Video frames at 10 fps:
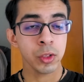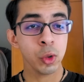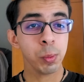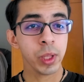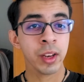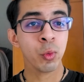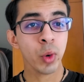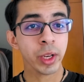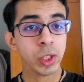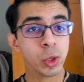You plan
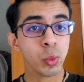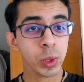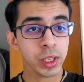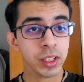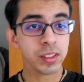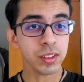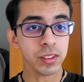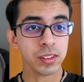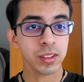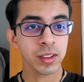regular
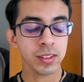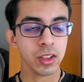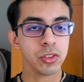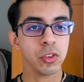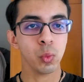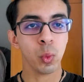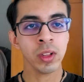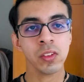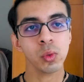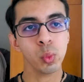releases, such as
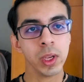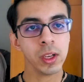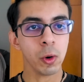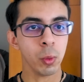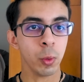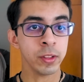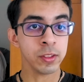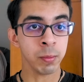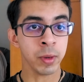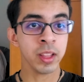once a week or once a
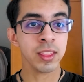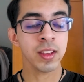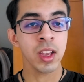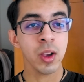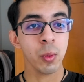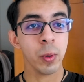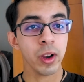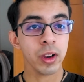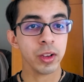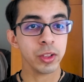month,
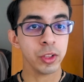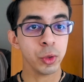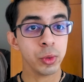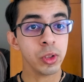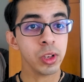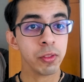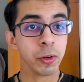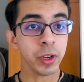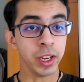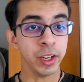where you
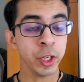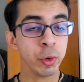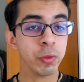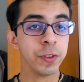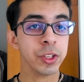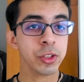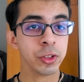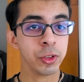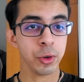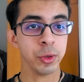deliver a new feature
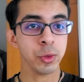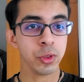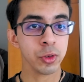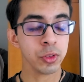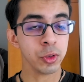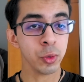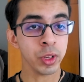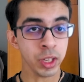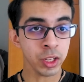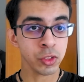to your users
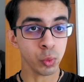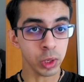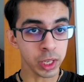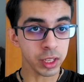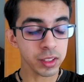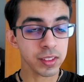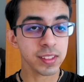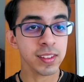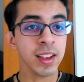during each release,